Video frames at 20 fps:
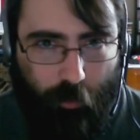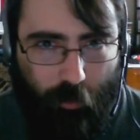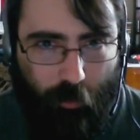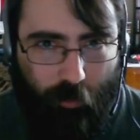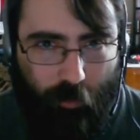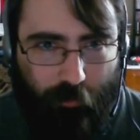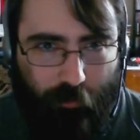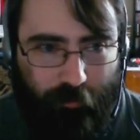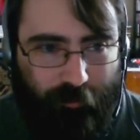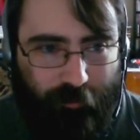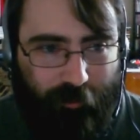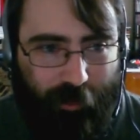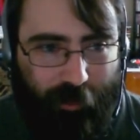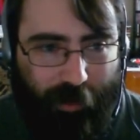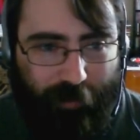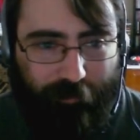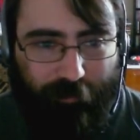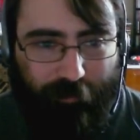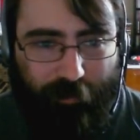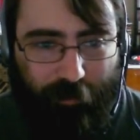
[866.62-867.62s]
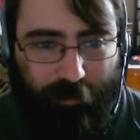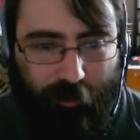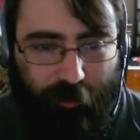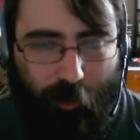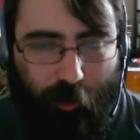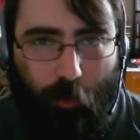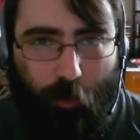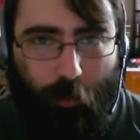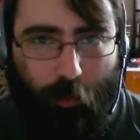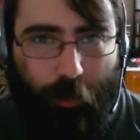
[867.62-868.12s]
dogs and, like,
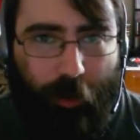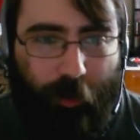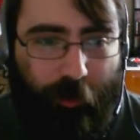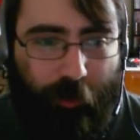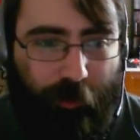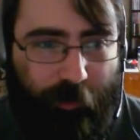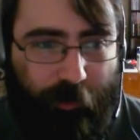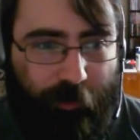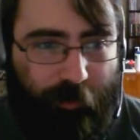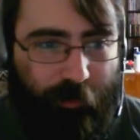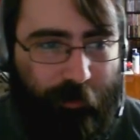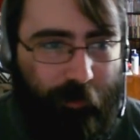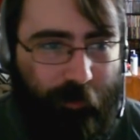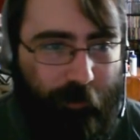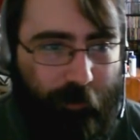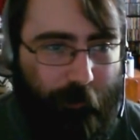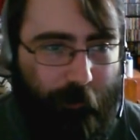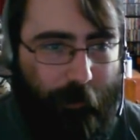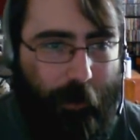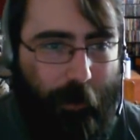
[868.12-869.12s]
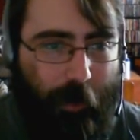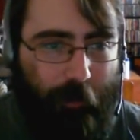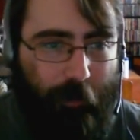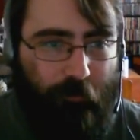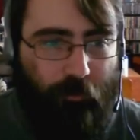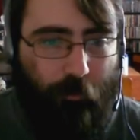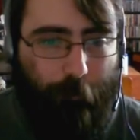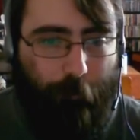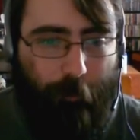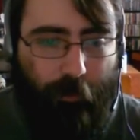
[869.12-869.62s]
cola. I
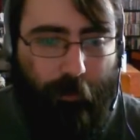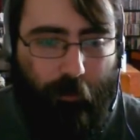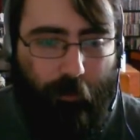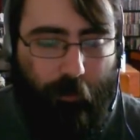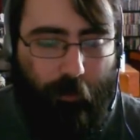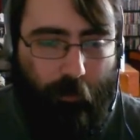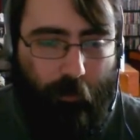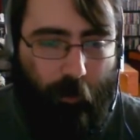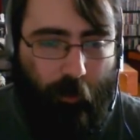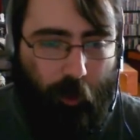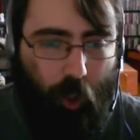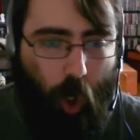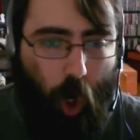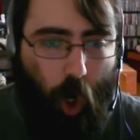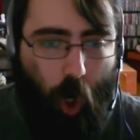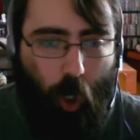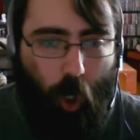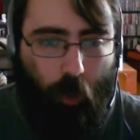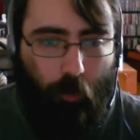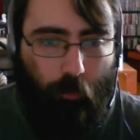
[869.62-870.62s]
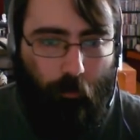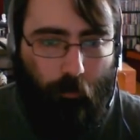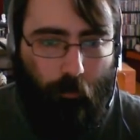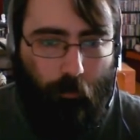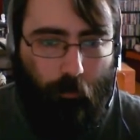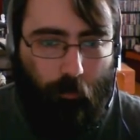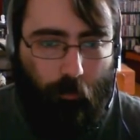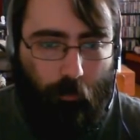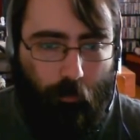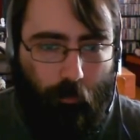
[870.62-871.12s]
should be a cart
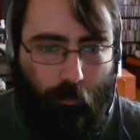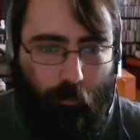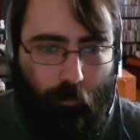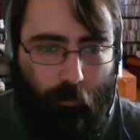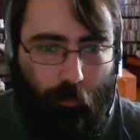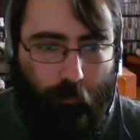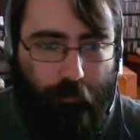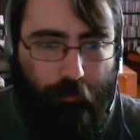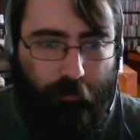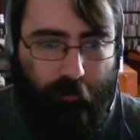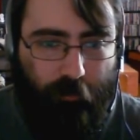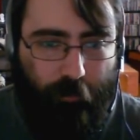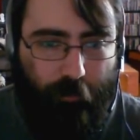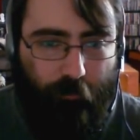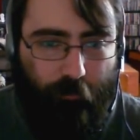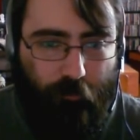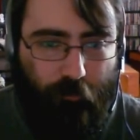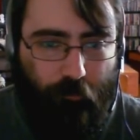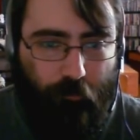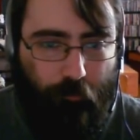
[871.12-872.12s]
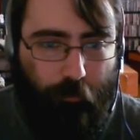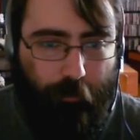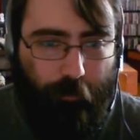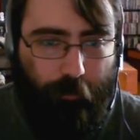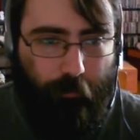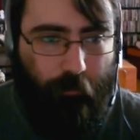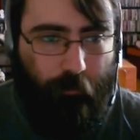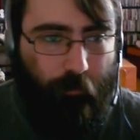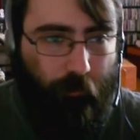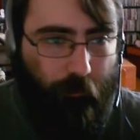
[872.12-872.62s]
on the side of the street.